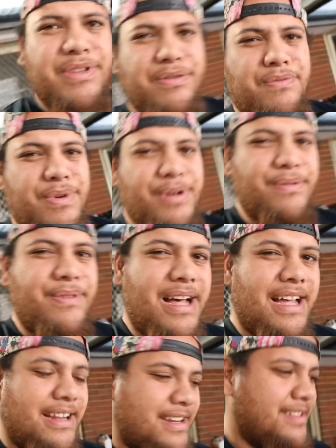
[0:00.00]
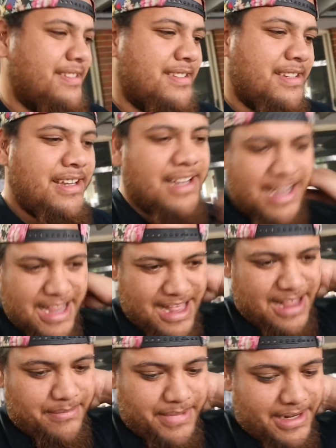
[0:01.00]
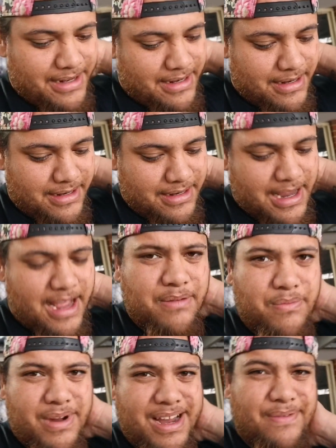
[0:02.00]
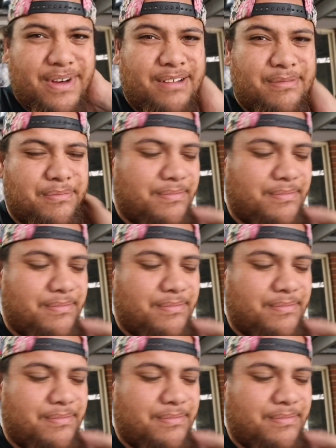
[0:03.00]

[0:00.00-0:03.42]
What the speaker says: of the wood away, because, I mean, yeah, whatever.